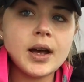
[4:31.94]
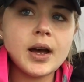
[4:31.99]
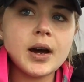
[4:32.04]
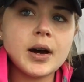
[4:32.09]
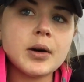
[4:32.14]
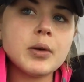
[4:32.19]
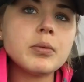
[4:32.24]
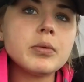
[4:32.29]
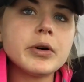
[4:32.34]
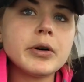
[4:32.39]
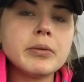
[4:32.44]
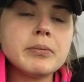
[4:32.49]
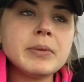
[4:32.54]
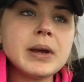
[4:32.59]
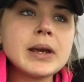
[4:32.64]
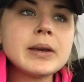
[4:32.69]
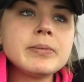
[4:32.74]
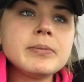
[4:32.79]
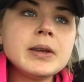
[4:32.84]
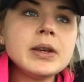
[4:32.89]
oh, well,
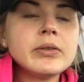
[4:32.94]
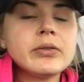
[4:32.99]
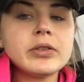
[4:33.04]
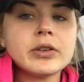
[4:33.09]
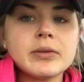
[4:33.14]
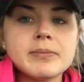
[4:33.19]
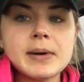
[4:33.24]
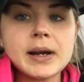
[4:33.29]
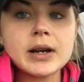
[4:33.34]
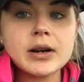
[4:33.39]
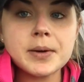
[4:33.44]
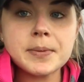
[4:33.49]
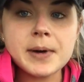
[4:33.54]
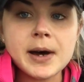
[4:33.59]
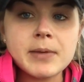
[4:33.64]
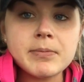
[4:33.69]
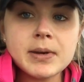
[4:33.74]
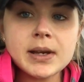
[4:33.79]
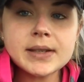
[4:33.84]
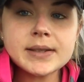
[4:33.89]
make me feel better
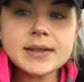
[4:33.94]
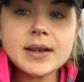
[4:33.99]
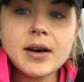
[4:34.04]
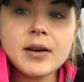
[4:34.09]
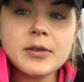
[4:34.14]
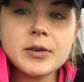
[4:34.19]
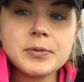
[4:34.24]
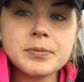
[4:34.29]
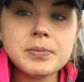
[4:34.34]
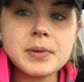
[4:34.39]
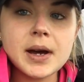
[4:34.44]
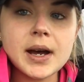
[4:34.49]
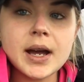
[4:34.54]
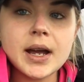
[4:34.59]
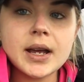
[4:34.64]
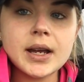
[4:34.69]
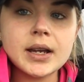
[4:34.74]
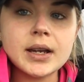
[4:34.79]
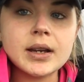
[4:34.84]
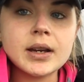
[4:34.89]
about myself
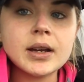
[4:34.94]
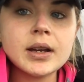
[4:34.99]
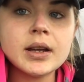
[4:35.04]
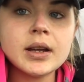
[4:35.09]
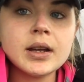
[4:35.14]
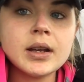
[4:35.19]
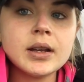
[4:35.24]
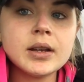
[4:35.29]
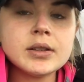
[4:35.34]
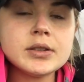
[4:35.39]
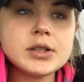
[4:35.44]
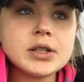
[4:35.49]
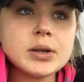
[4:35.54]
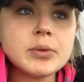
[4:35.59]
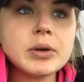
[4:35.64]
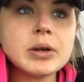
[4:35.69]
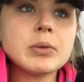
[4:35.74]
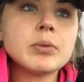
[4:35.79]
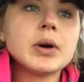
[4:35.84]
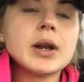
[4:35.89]
by
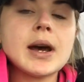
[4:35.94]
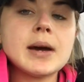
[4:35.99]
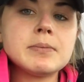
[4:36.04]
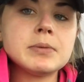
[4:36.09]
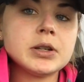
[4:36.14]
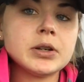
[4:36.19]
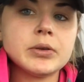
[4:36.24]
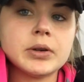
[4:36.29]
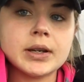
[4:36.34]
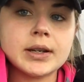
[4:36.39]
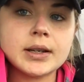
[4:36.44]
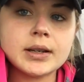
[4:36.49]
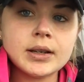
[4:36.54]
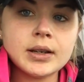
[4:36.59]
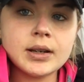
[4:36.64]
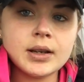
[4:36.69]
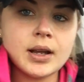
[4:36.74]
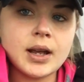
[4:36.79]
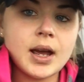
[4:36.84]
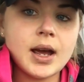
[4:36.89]
doing what I'm doing.
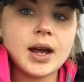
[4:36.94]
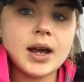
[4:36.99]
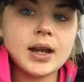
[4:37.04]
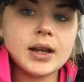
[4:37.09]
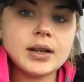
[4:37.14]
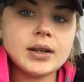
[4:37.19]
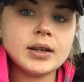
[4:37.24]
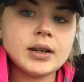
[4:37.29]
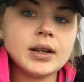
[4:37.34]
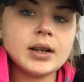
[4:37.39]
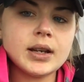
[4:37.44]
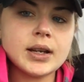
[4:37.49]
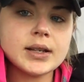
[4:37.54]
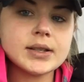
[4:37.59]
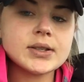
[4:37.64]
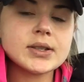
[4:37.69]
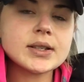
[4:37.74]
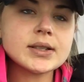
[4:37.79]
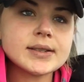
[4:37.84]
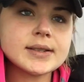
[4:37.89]
And
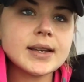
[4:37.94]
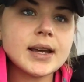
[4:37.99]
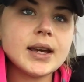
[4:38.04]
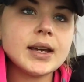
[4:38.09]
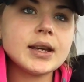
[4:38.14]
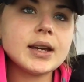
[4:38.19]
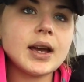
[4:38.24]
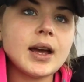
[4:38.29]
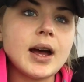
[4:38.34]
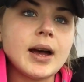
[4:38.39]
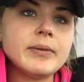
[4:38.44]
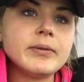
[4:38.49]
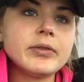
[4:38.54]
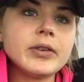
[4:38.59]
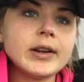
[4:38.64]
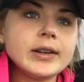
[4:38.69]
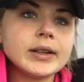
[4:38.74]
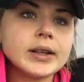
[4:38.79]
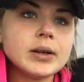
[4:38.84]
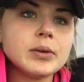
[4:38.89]
it's just like, I'm
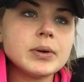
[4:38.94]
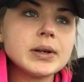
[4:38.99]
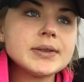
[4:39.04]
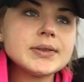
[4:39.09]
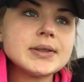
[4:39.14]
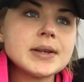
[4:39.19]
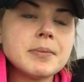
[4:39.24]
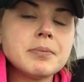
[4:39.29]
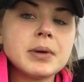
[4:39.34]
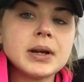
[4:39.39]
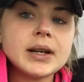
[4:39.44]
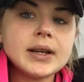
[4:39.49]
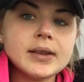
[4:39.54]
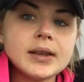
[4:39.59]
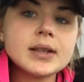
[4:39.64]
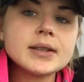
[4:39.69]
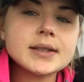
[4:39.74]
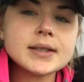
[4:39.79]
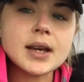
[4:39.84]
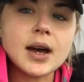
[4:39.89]
finally with somebody
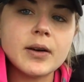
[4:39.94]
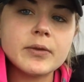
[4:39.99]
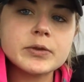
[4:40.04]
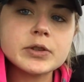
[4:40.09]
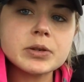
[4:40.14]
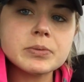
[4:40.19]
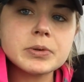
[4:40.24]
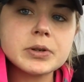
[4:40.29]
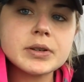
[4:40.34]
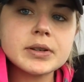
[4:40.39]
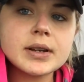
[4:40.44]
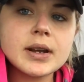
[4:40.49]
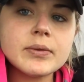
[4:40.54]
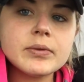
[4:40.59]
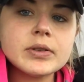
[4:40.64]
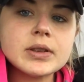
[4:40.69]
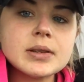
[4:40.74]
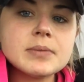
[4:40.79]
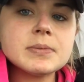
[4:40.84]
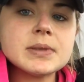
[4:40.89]
that's comfortable enough
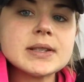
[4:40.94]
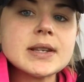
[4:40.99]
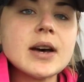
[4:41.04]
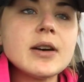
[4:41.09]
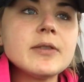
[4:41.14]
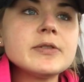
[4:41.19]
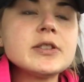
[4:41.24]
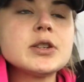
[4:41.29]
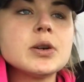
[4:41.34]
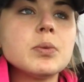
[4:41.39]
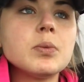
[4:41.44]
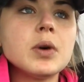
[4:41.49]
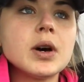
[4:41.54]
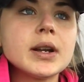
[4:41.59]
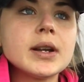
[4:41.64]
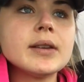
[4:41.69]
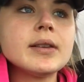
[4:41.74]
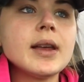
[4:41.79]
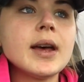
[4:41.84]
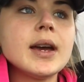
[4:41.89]
with themselves to
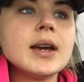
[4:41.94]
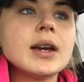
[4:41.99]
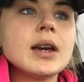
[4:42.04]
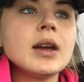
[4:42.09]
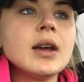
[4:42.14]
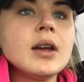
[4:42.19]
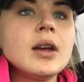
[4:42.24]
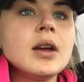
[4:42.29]
want to like